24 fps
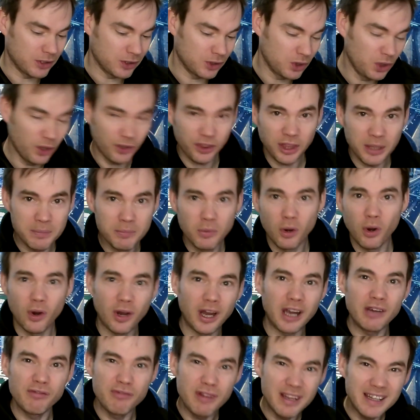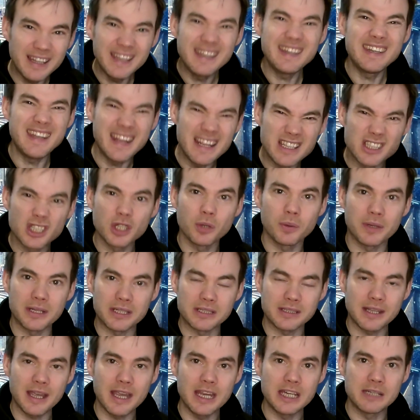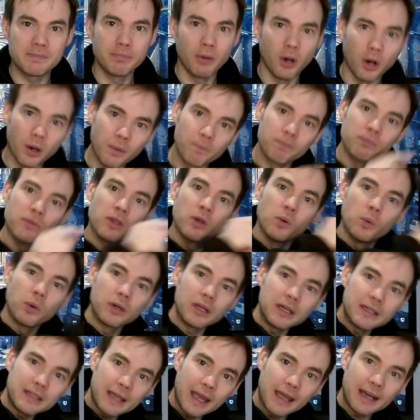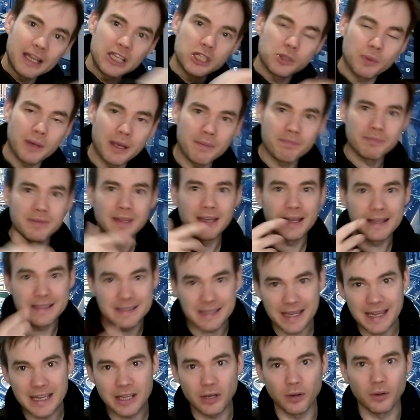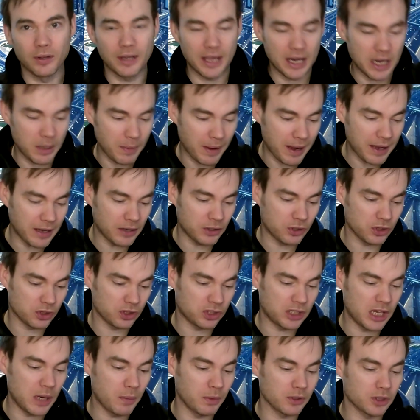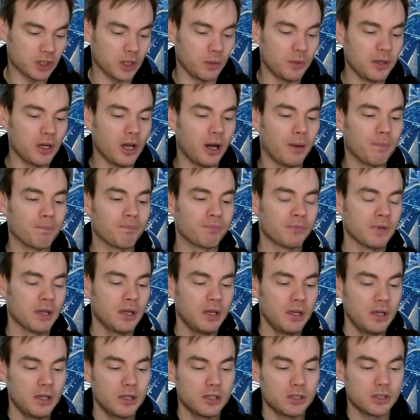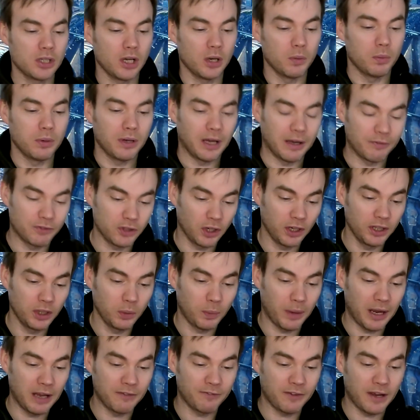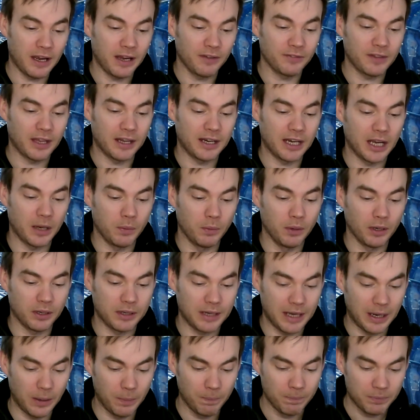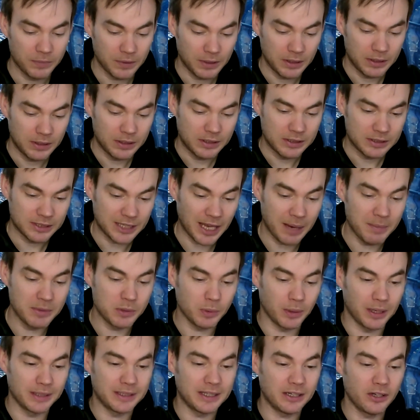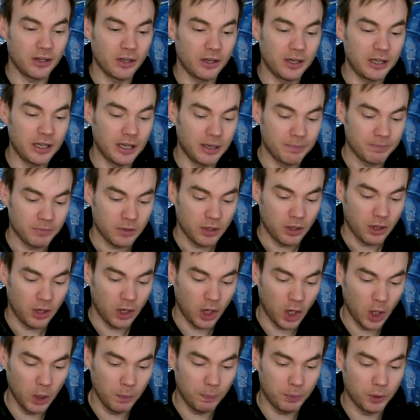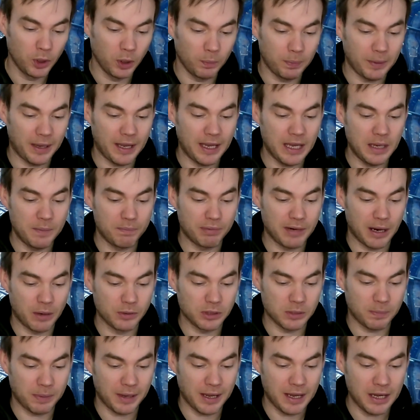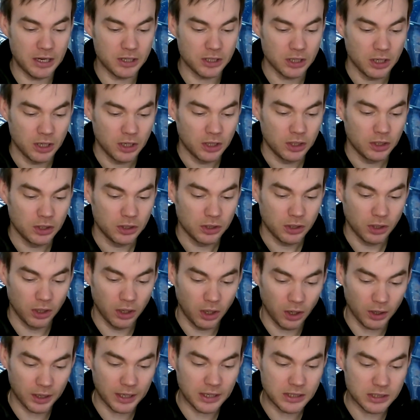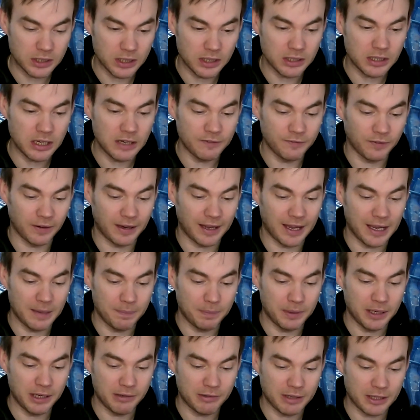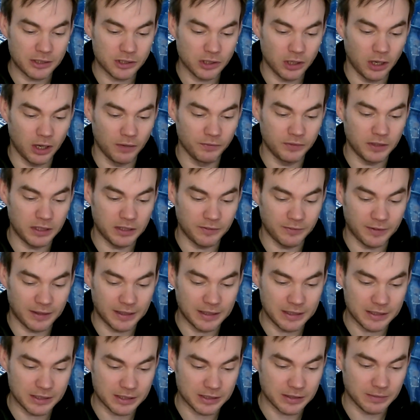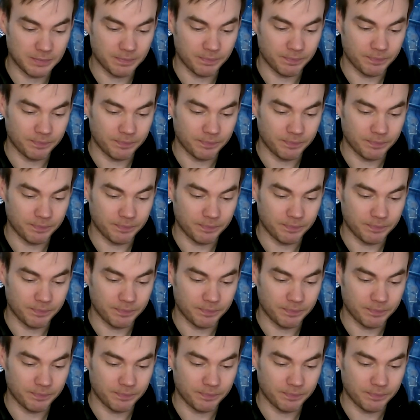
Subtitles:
Nothing more I really need to do at this stage, but we're going to dial into it and take a look anyway and just see what's going on. So I've joined the Wi-Fi of that network now. Same as what I did earlier. Open up a browser page, log into the default IP address of the device,